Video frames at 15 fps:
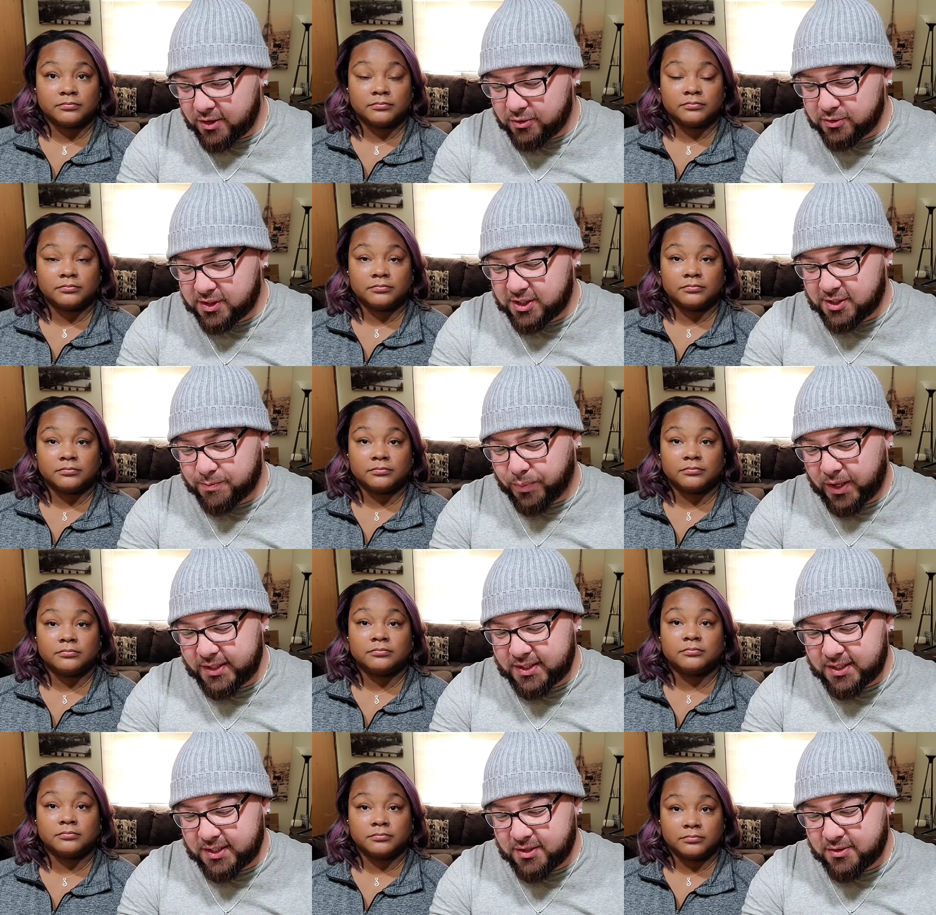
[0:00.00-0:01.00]
Speaker 1: notes,
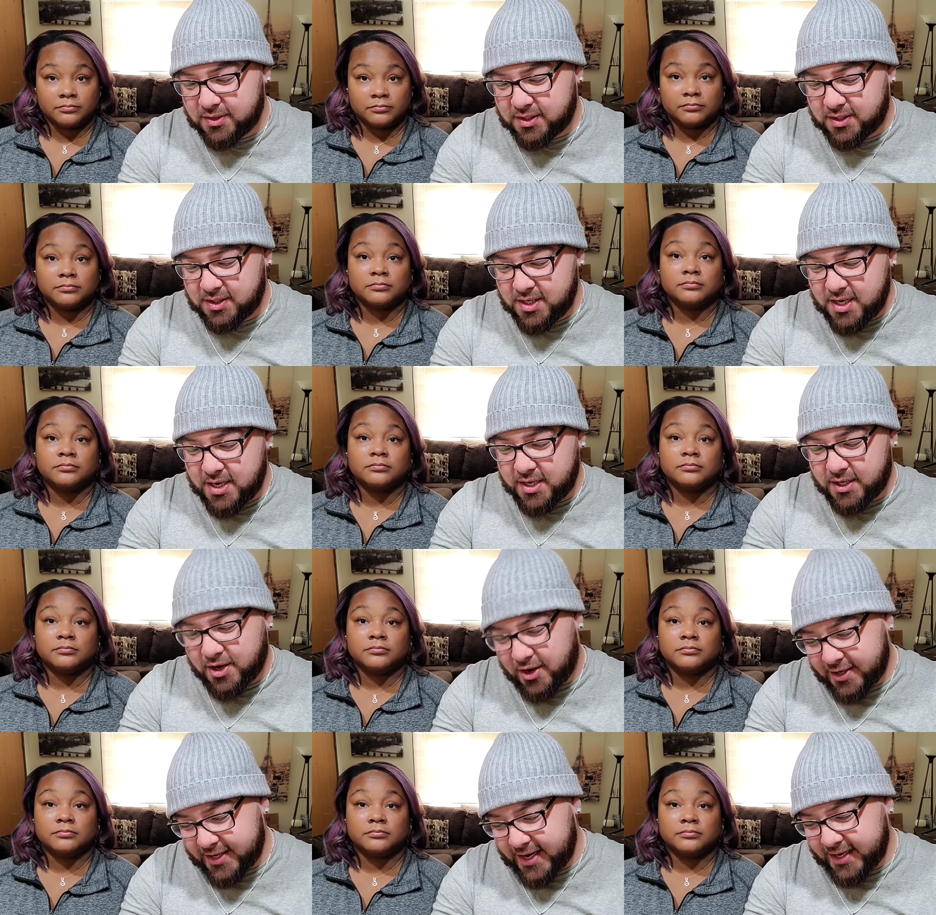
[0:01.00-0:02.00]
spicy notes,
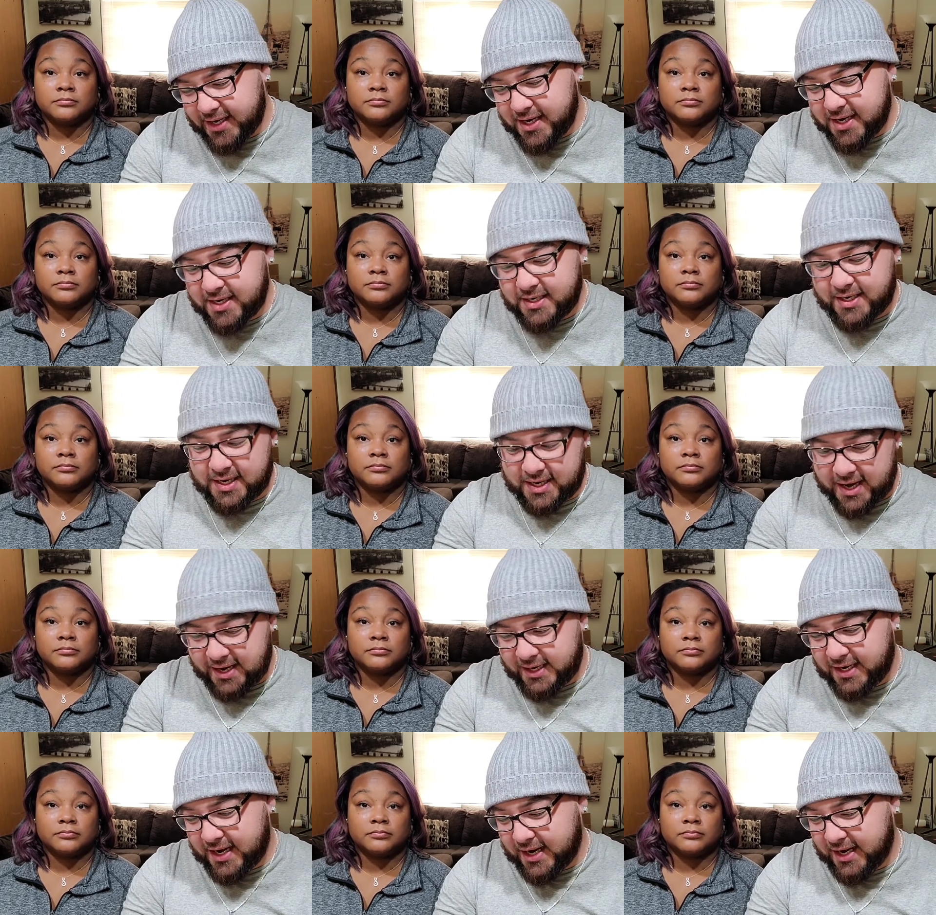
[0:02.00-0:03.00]
gardenia,
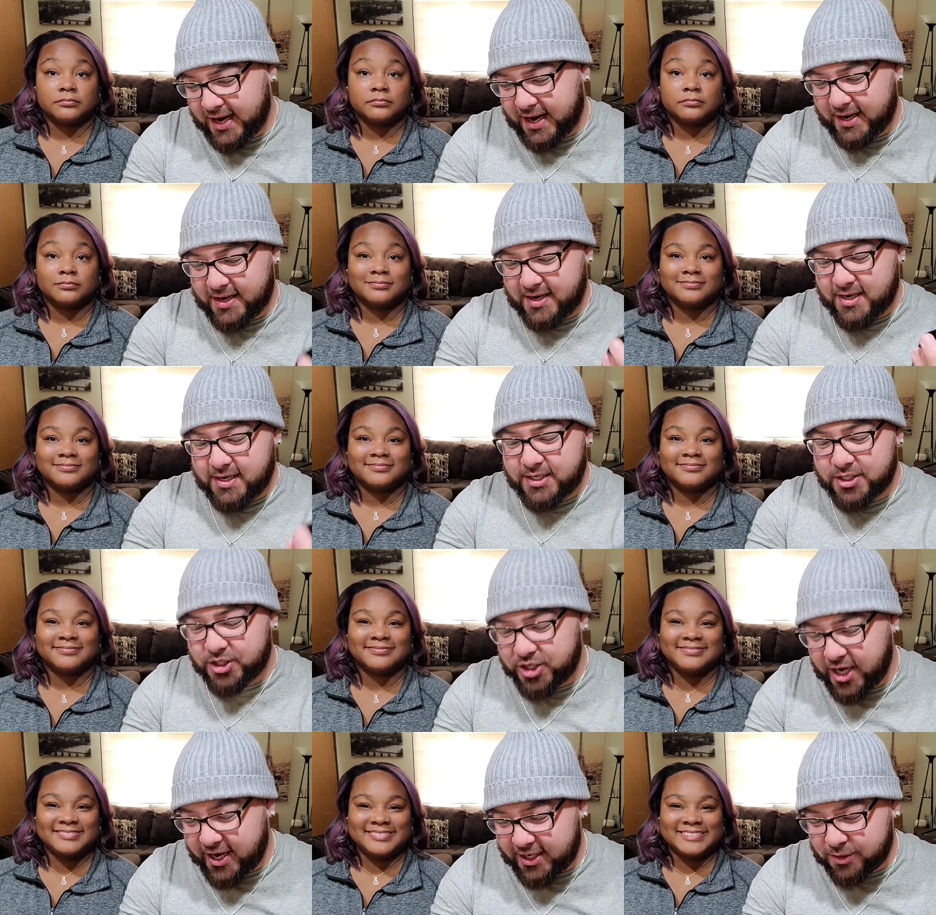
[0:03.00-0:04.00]
ylang ylang, and
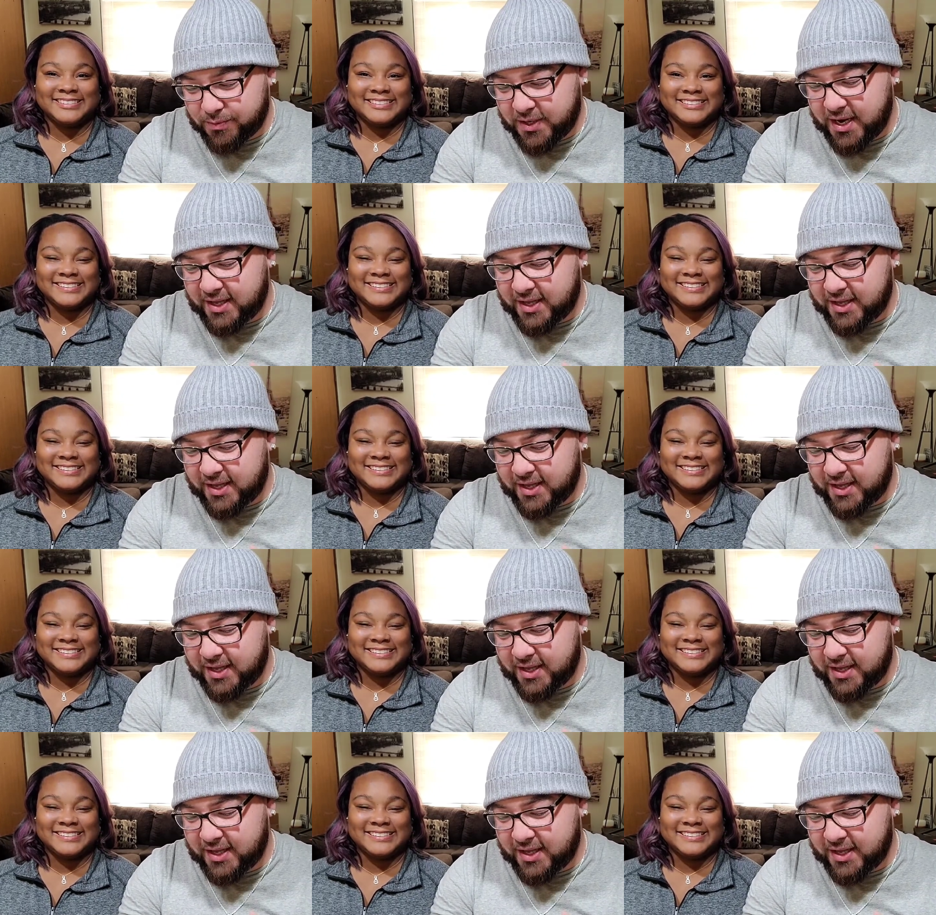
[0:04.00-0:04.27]
jasmine.